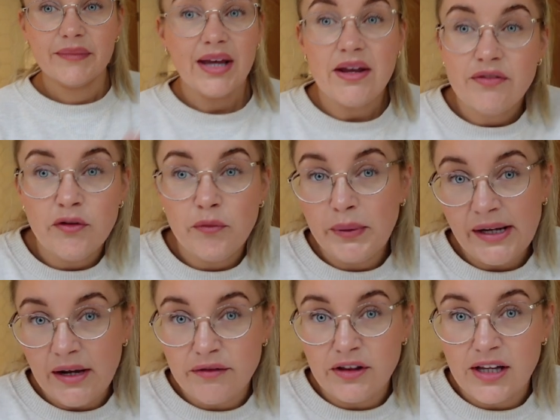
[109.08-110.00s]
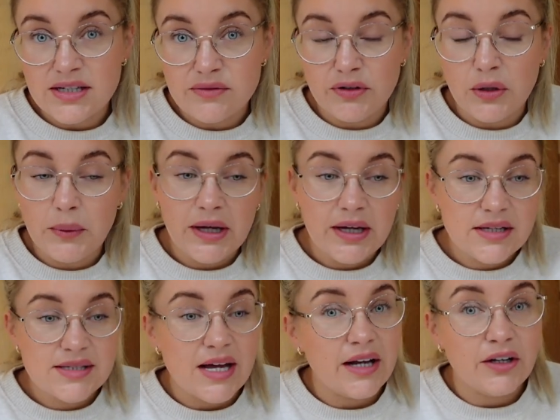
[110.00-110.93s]
If you've been here for the last few
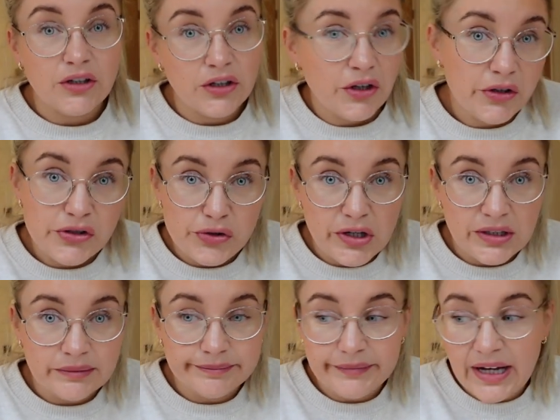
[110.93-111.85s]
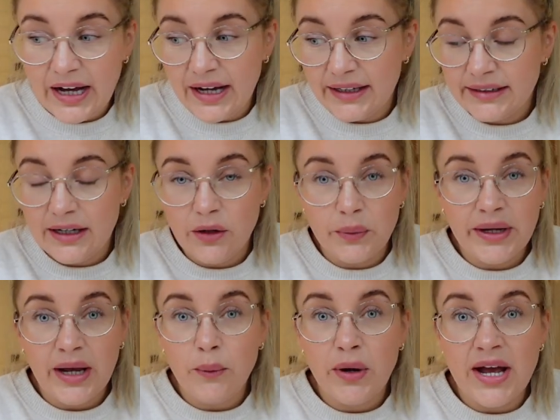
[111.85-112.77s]
weeks, then you know the drill. I go and
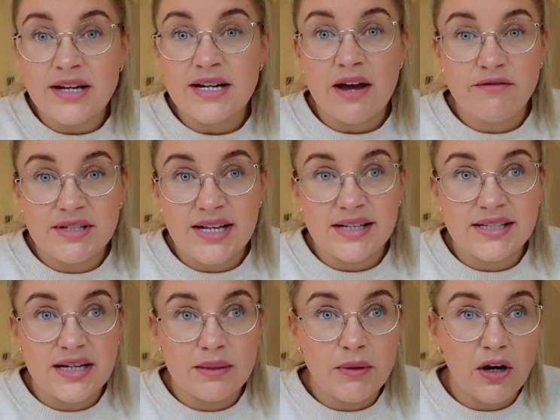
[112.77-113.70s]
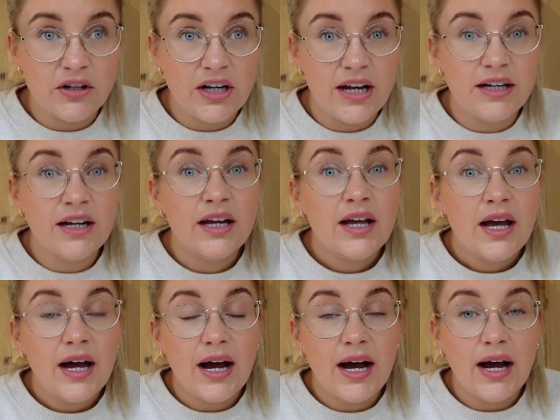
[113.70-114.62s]
get weighed every Saturday morning
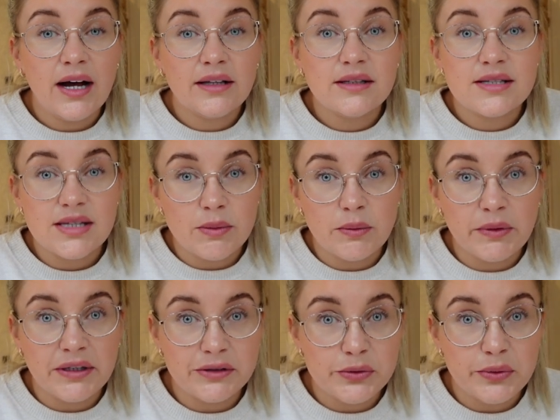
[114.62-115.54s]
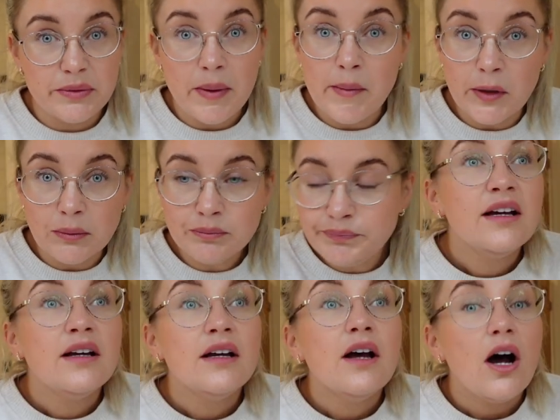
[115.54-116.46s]
at Slimming World with my mum.
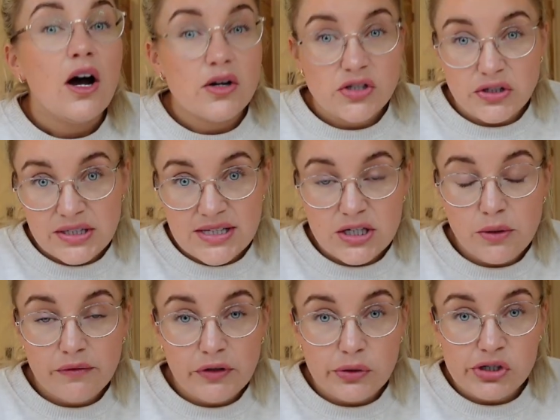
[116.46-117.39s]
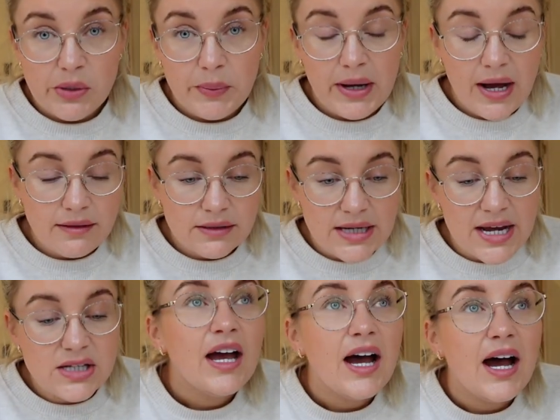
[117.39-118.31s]
Also need to do a food shop at
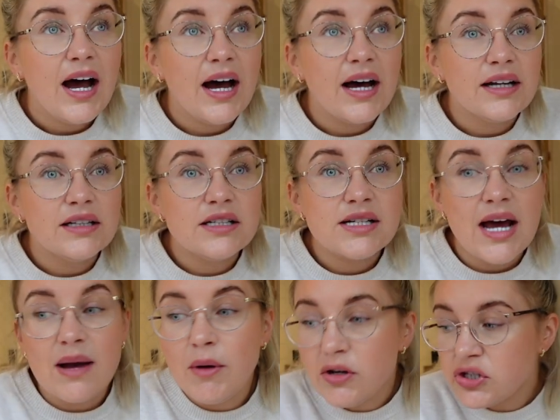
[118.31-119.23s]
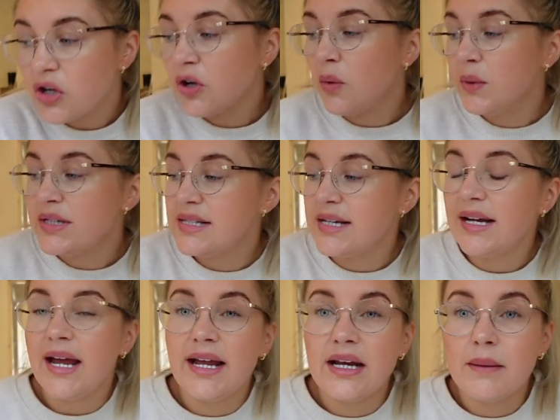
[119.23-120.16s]
Aldi. And I'm also going
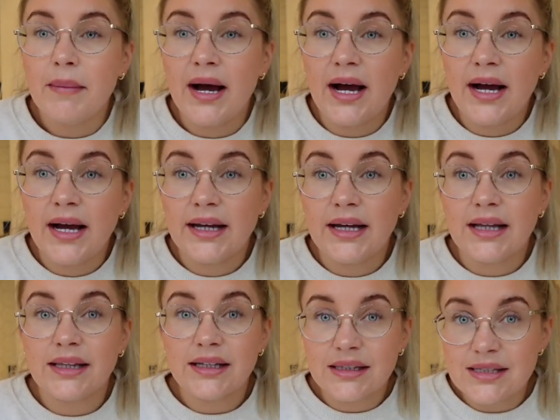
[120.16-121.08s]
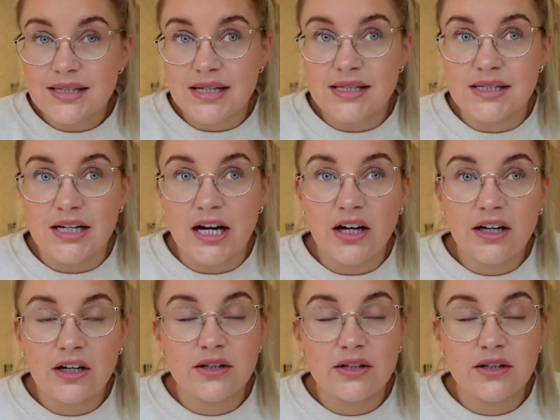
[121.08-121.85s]
seeing my little sister.